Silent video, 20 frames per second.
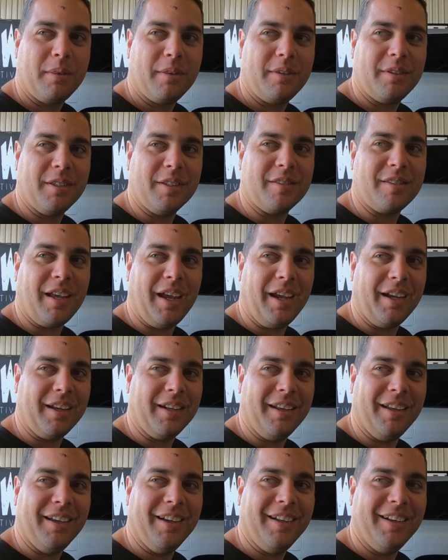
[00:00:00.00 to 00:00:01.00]
Just
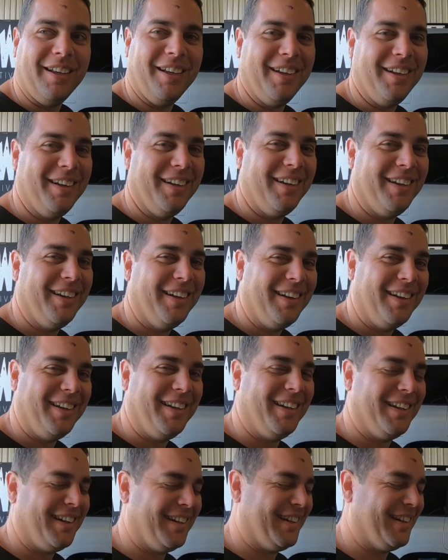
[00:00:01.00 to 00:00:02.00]
hanging out,
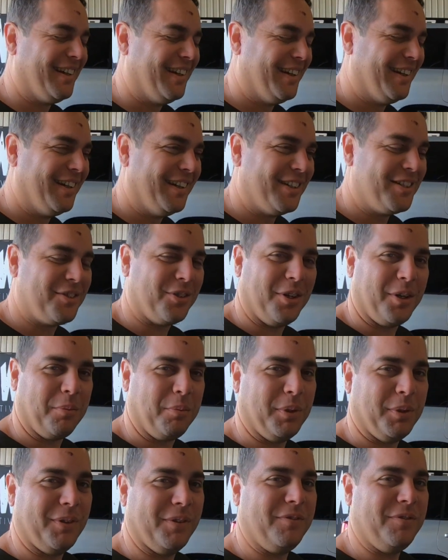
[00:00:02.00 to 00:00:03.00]
trying to
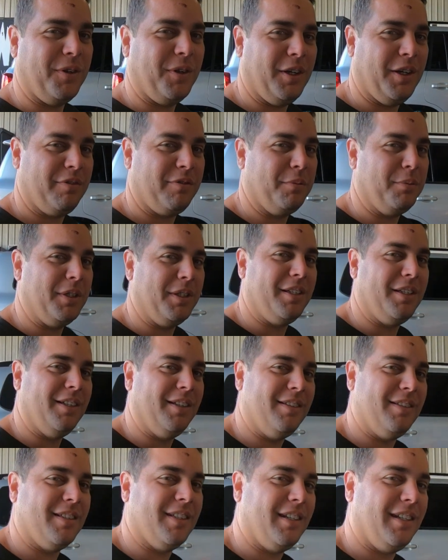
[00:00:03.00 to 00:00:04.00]
build a fire for my
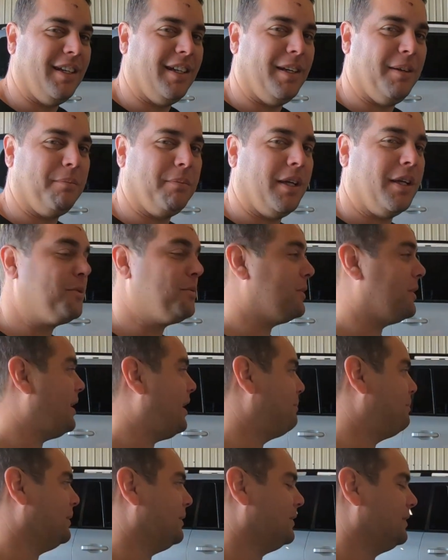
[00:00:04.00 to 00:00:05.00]
kids, and that's what
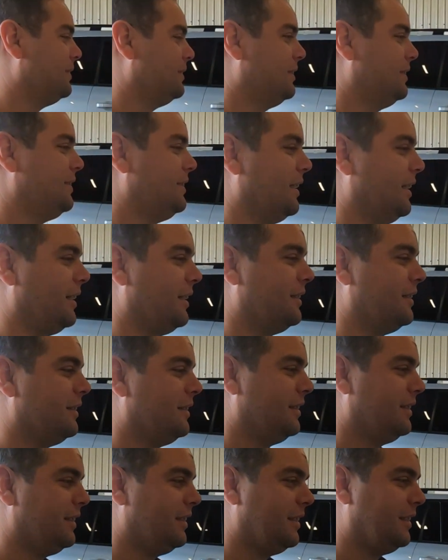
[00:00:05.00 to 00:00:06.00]
happened. So
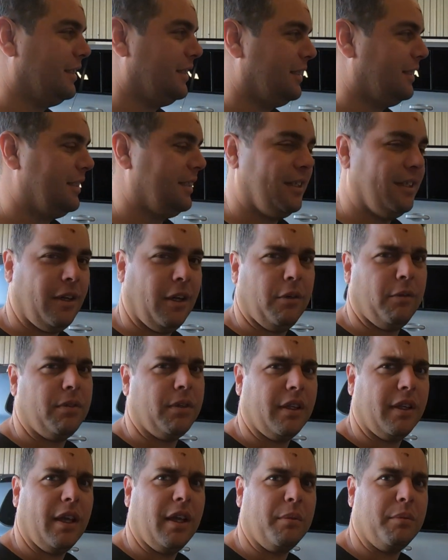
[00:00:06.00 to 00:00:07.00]

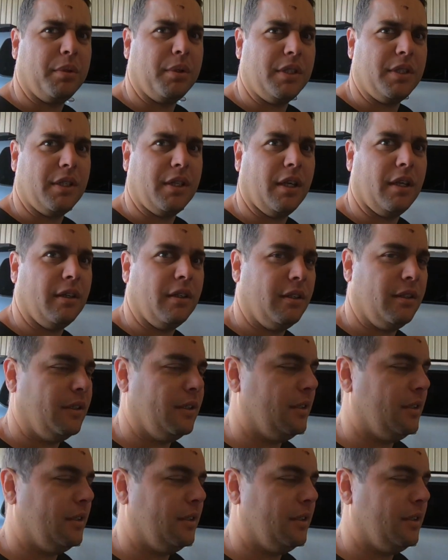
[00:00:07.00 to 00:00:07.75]
hopefully they appreciated it.